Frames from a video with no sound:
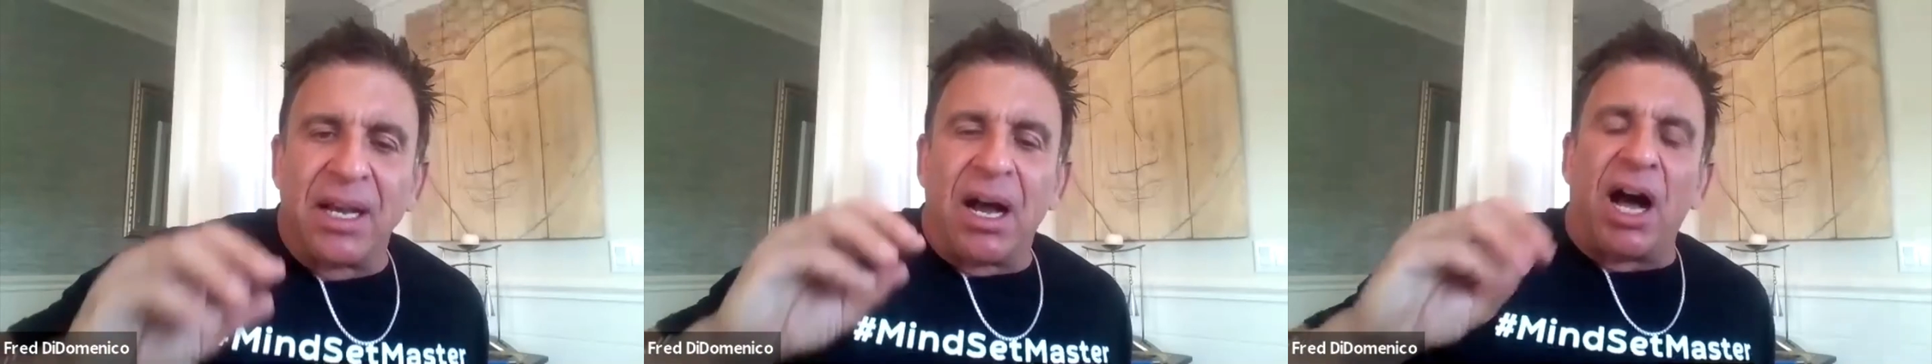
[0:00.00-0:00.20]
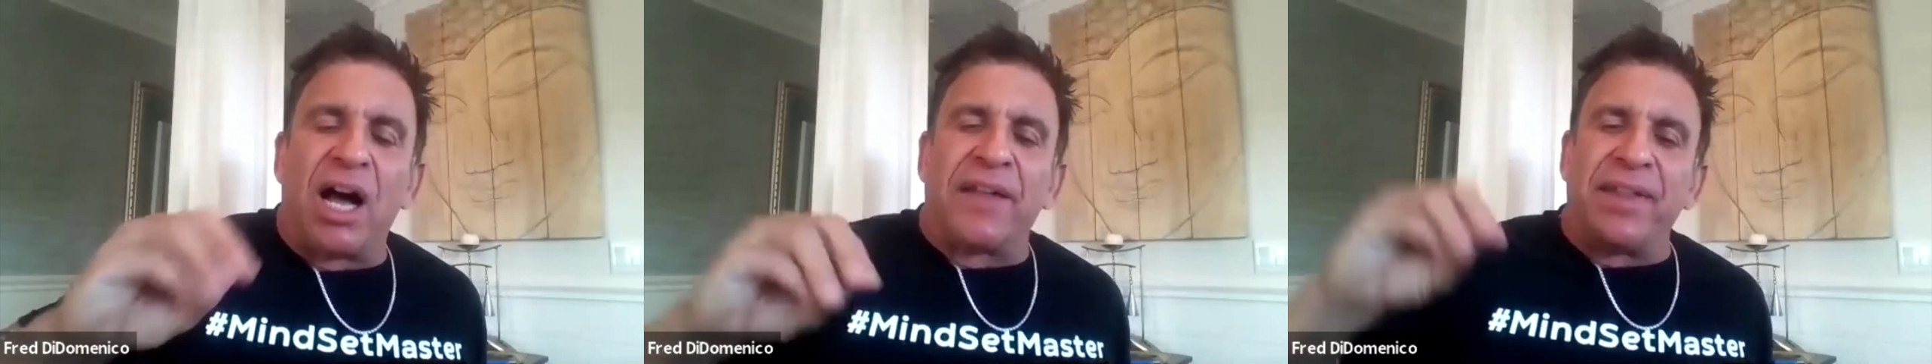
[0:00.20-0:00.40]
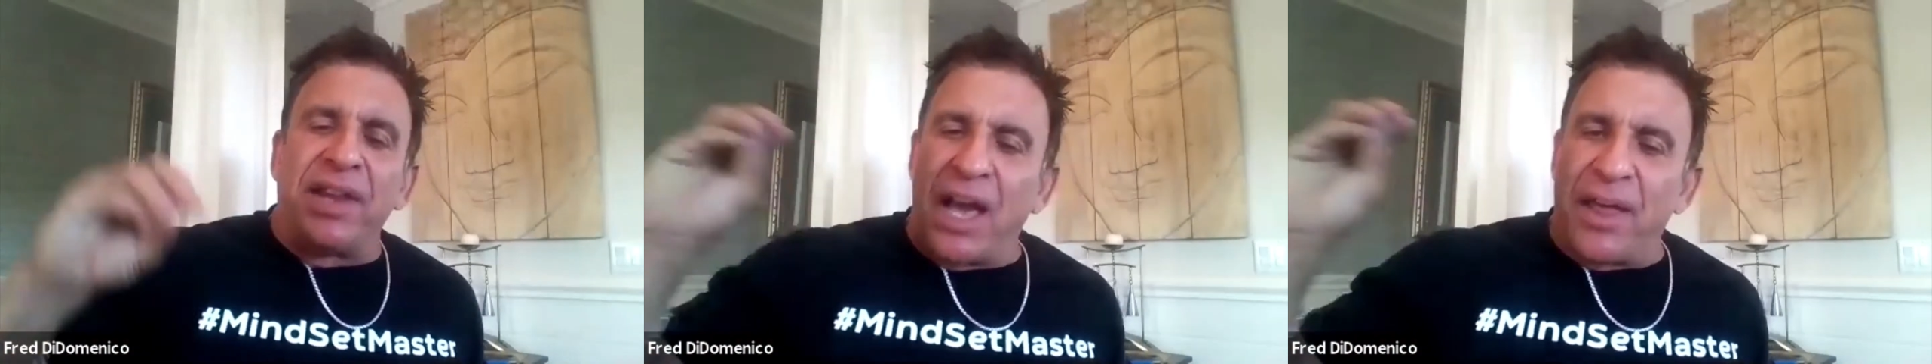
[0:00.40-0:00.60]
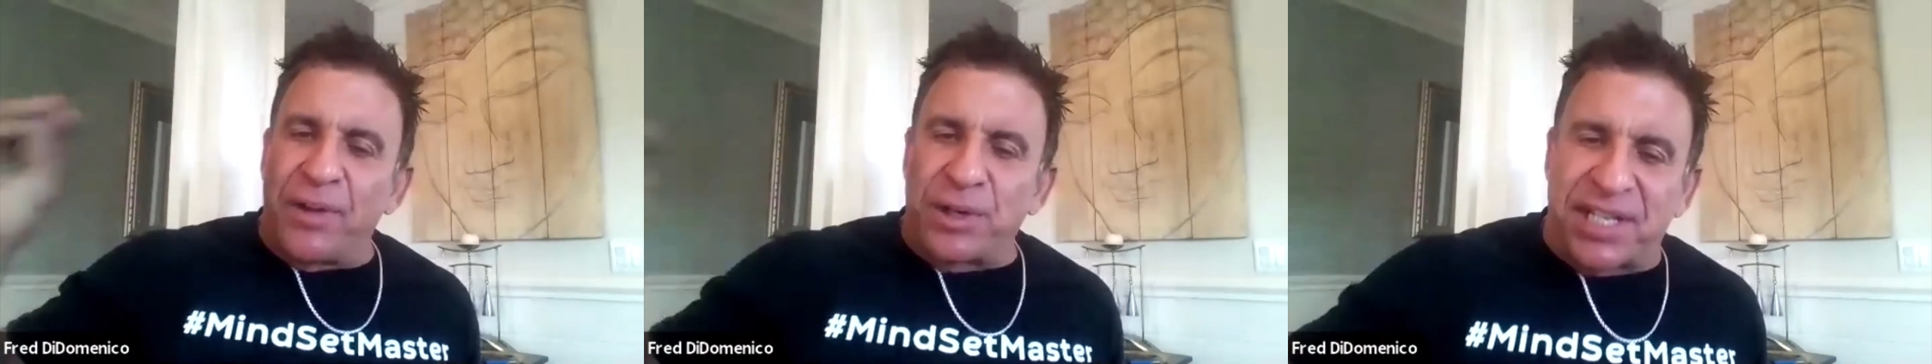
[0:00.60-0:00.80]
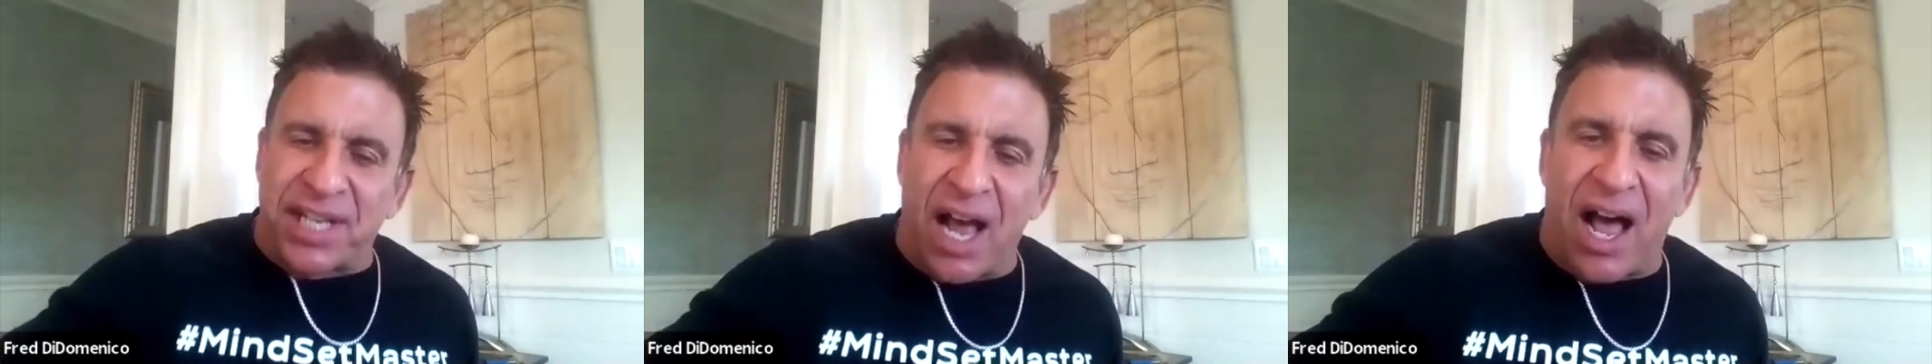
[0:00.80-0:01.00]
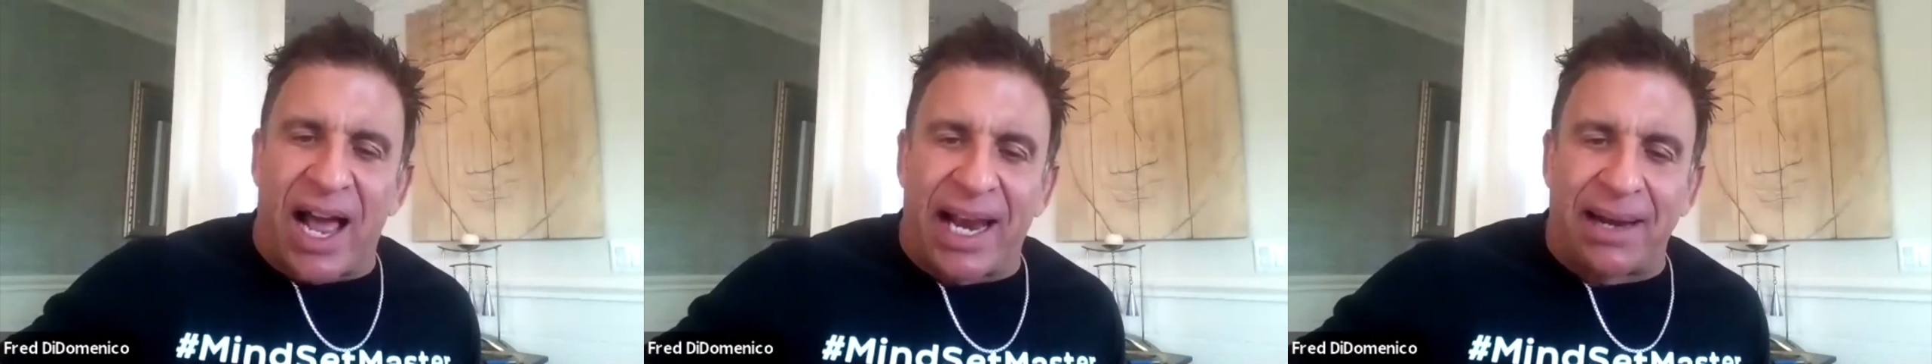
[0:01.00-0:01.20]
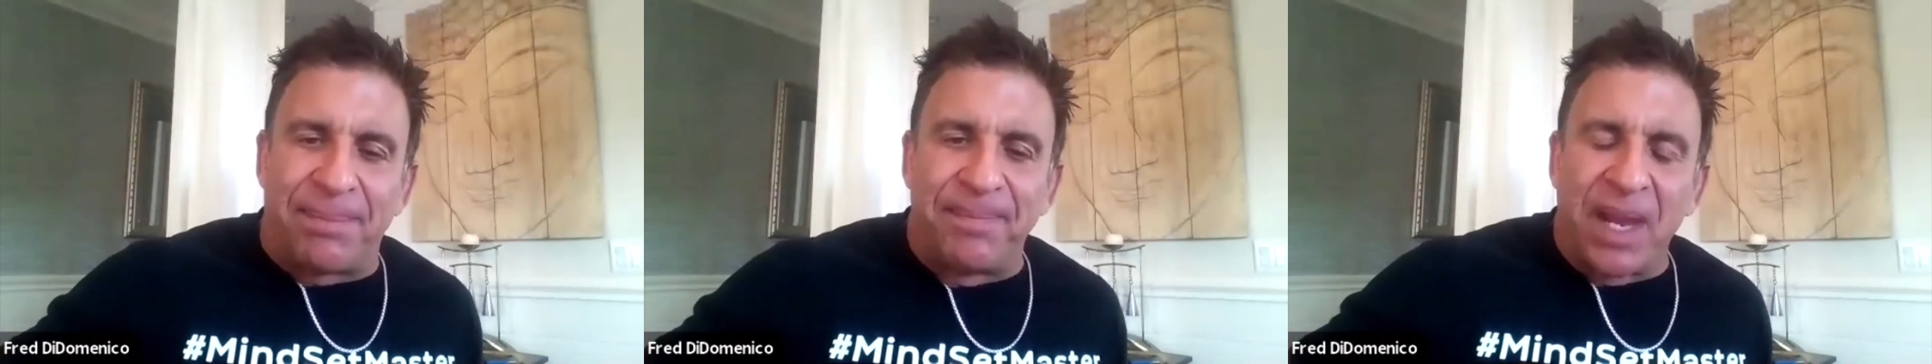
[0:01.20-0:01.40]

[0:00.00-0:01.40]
on the other side.